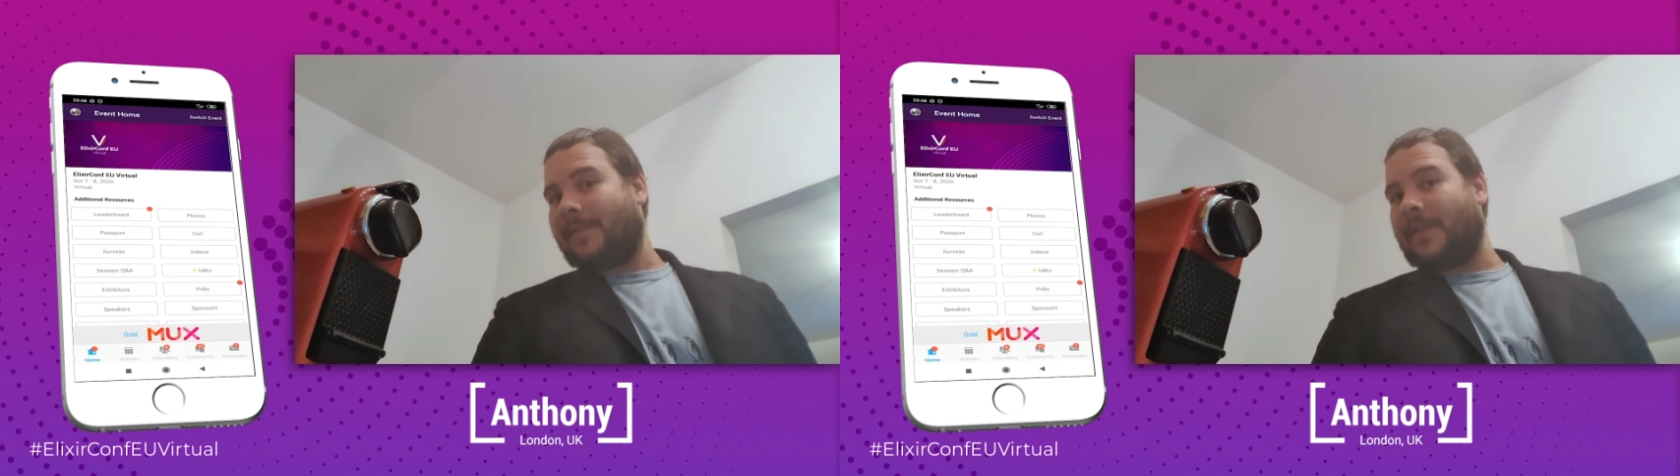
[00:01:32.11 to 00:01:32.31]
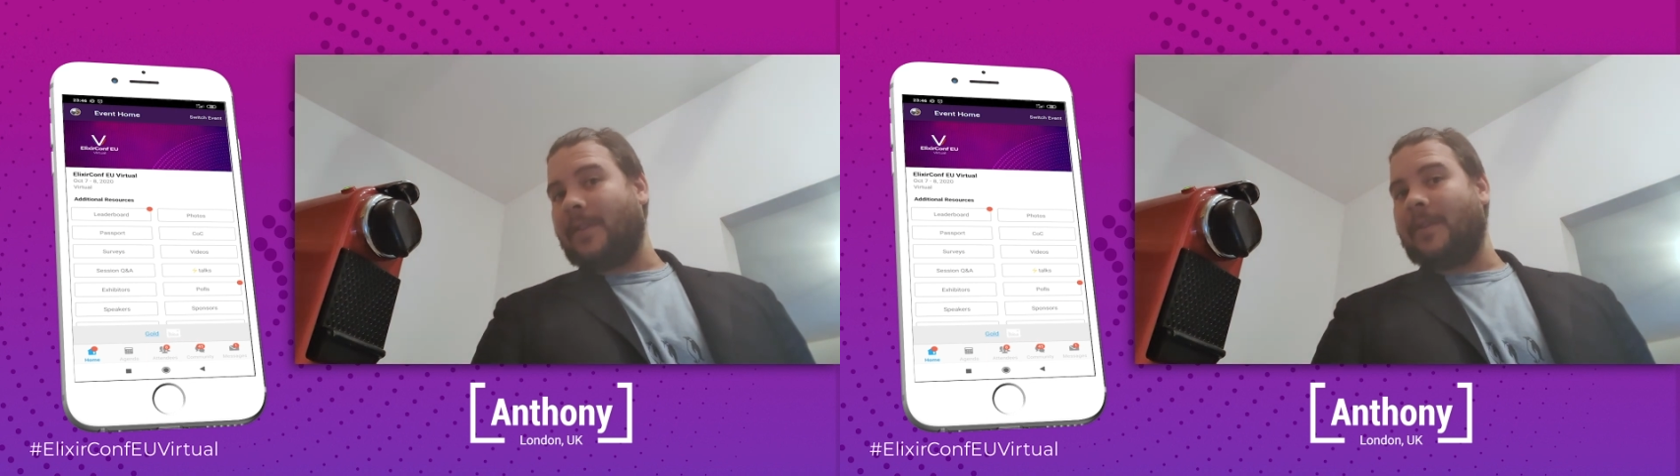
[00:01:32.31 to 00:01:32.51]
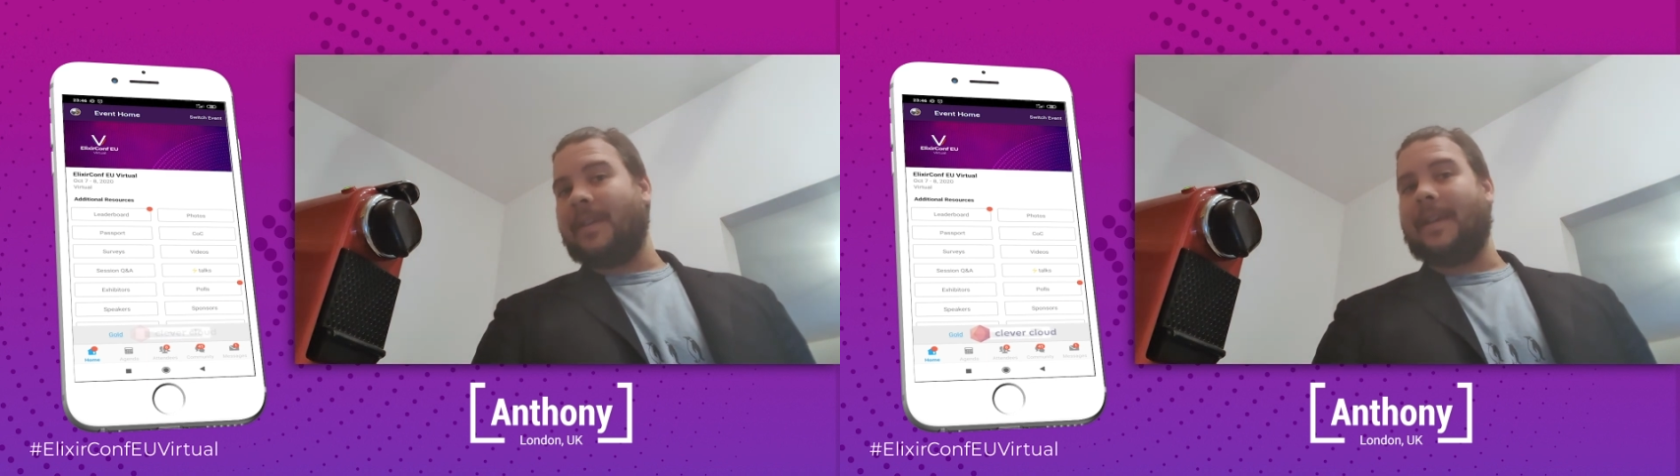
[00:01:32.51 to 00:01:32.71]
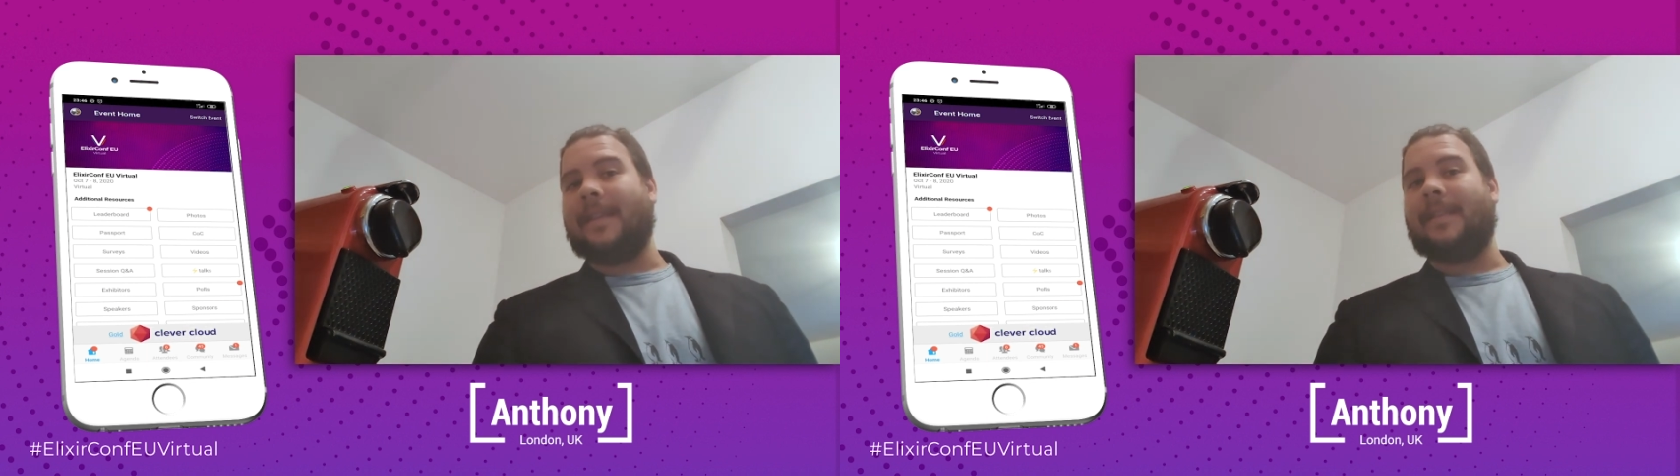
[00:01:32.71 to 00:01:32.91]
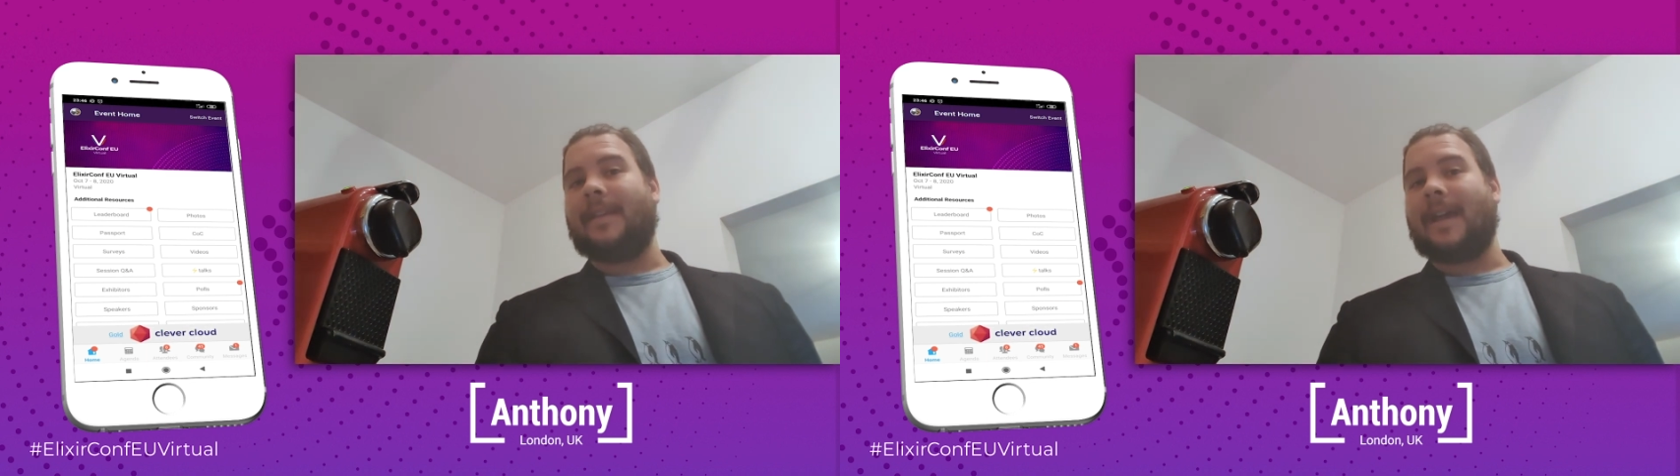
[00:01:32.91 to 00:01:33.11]
for you
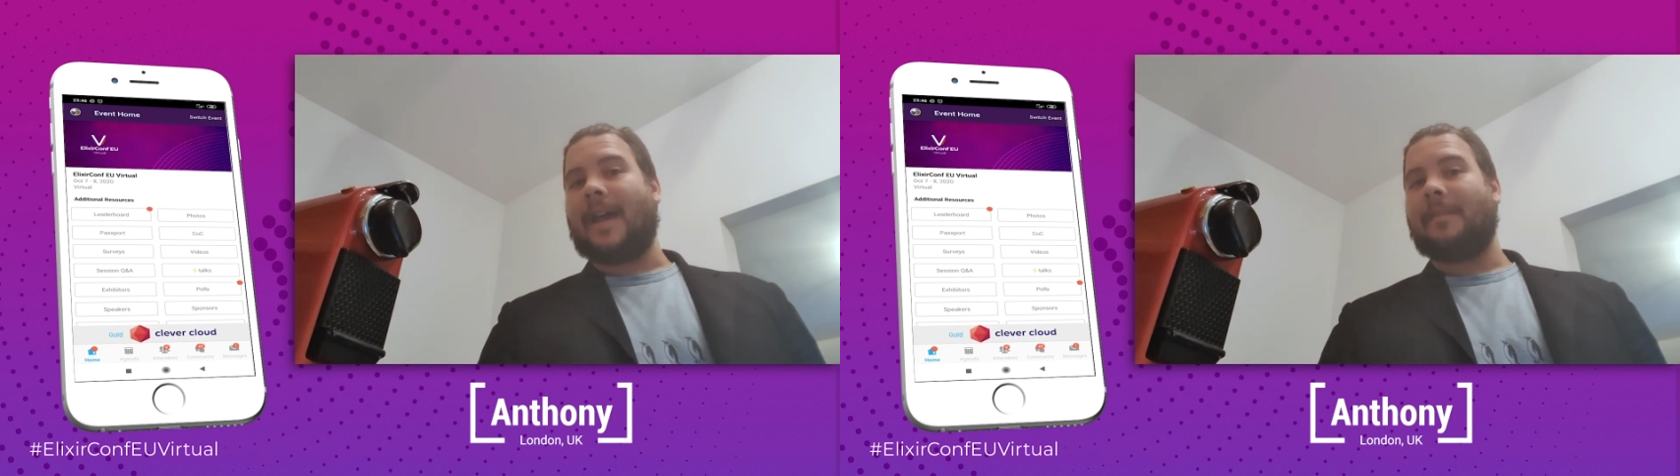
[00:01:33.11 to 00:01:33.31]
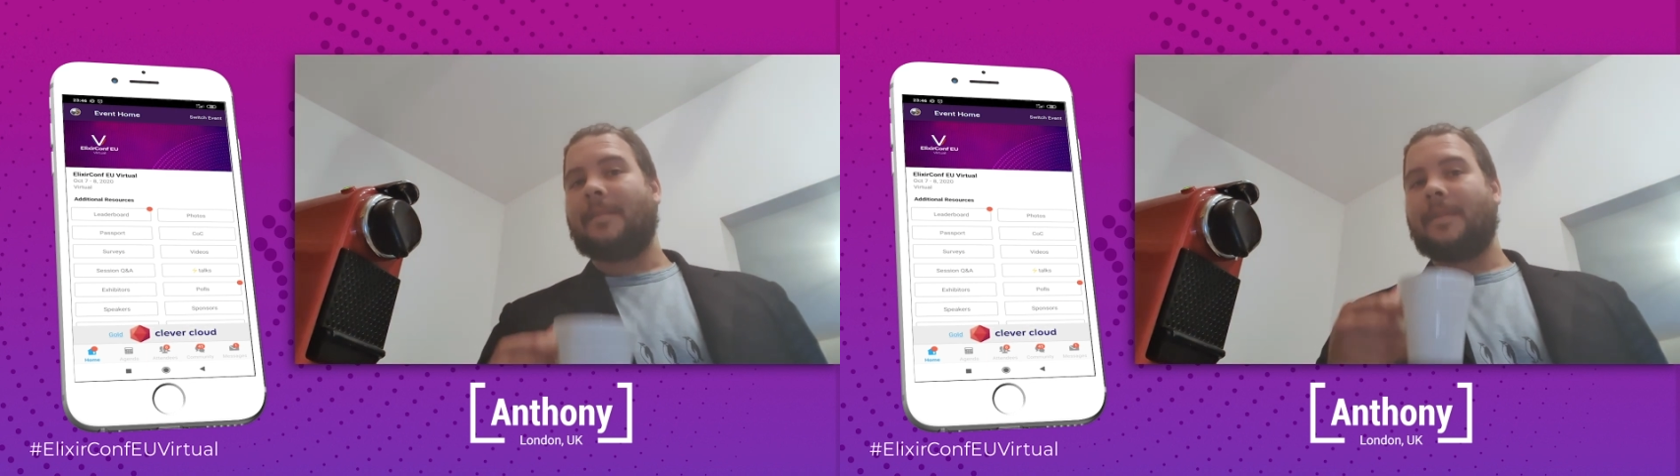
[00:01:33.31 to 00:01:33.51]
in the app.